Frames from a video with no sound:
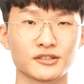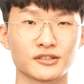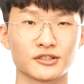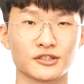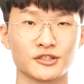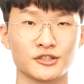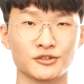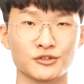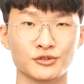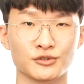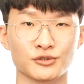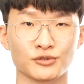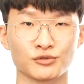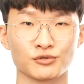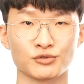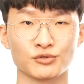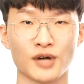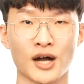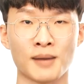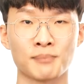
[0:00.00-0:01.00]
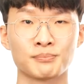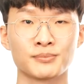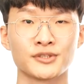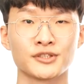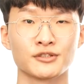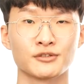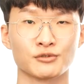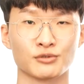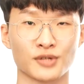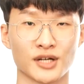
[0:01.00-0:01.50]
UVP's
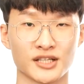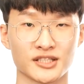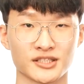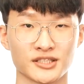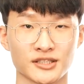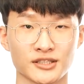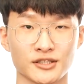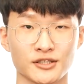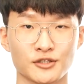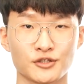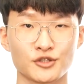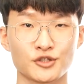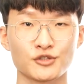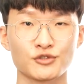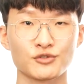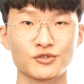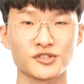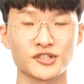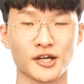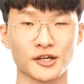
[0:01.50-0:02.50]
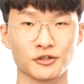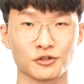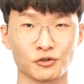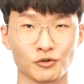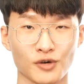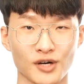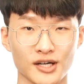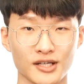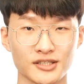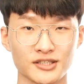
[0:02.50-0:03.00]
problems were with the
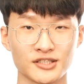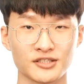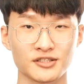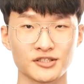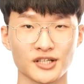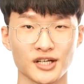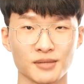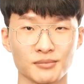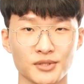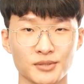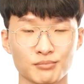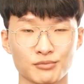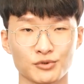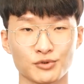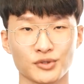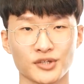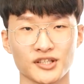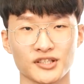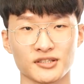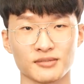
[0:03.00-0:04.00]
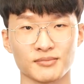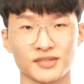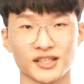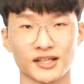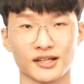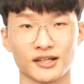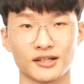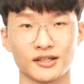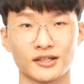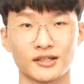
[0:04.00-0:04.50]
first two, ease of
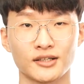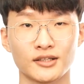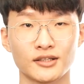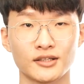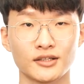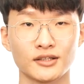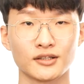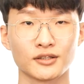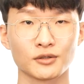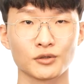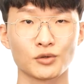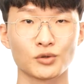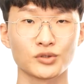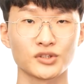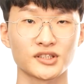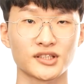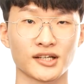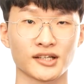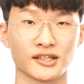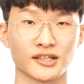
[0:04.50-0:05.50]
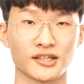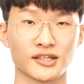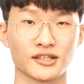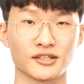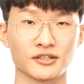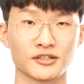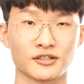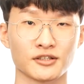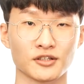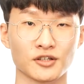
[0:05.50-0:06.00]
use and kindness.
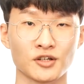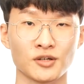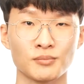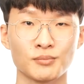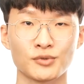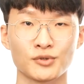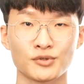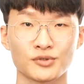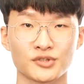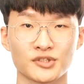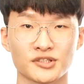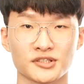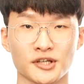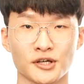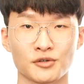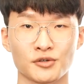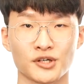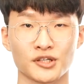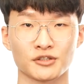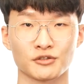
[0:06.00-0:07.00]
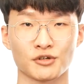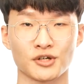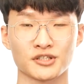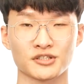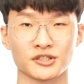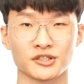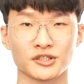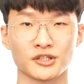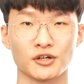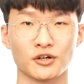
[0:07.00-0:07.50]
The process of
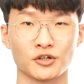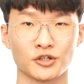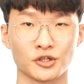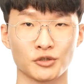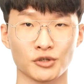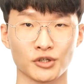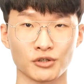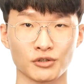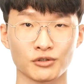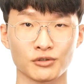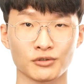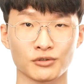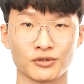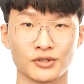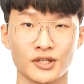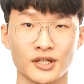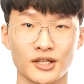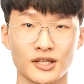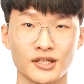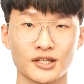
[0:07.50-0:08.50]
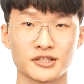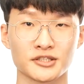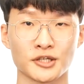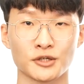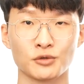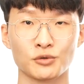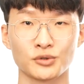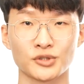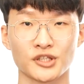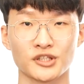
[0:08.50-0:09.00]
applying a component was difficult
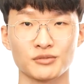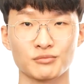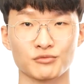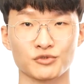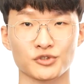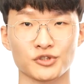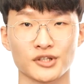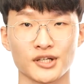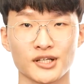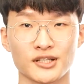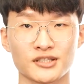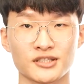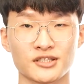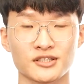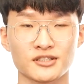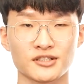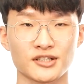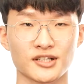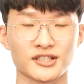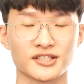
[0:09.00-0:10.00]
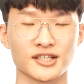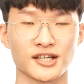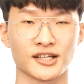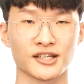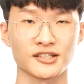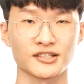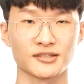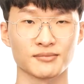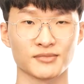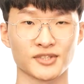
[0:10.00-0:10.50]
at the code level, and the
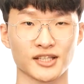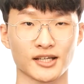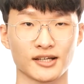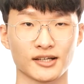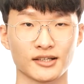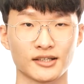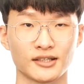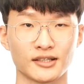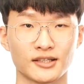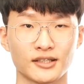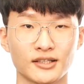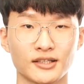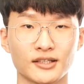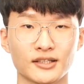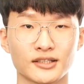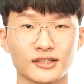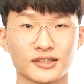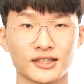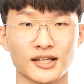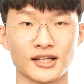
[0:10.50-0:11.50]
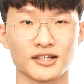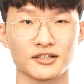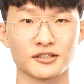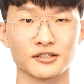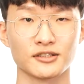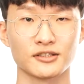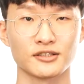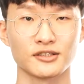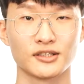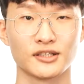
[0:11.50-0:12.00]
provided document was not
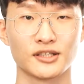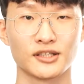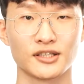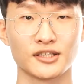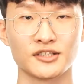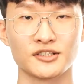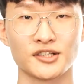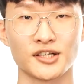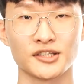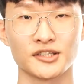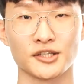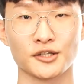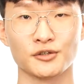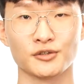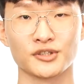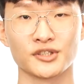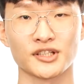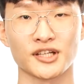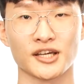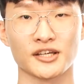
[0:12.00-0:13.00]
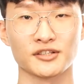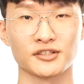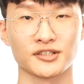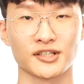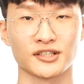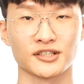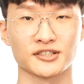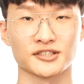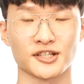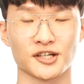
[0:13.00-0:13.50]
kind, so we worked
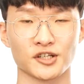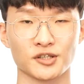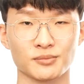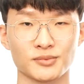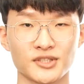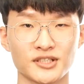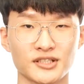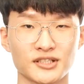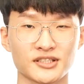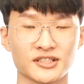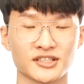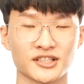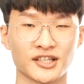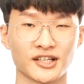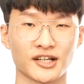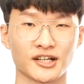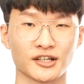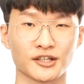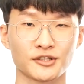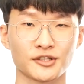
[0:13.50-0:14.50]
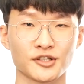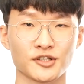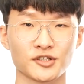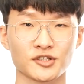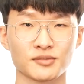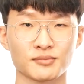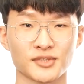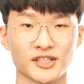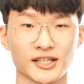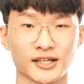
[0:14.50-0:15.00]
on improving these
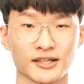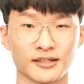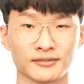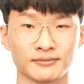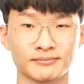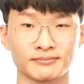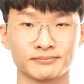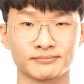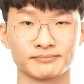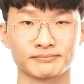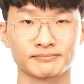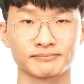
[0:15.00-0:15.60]
elements.